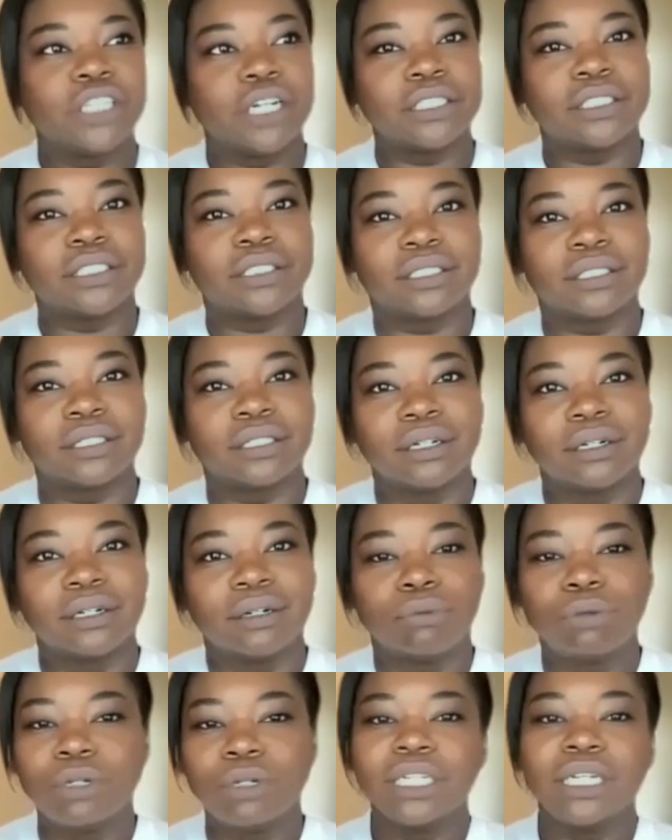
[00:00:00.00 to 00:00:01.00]
just
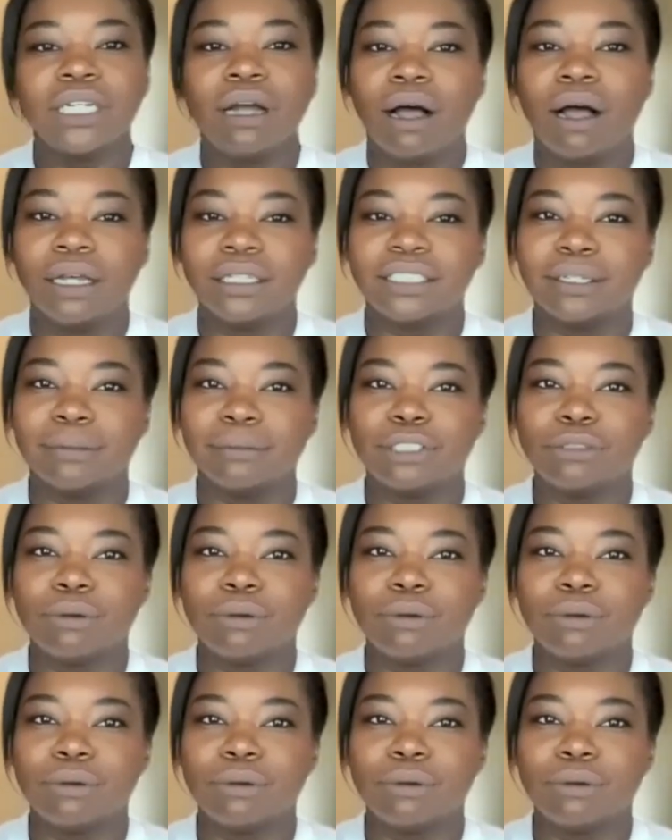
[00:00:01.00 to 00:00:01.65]
really awesome.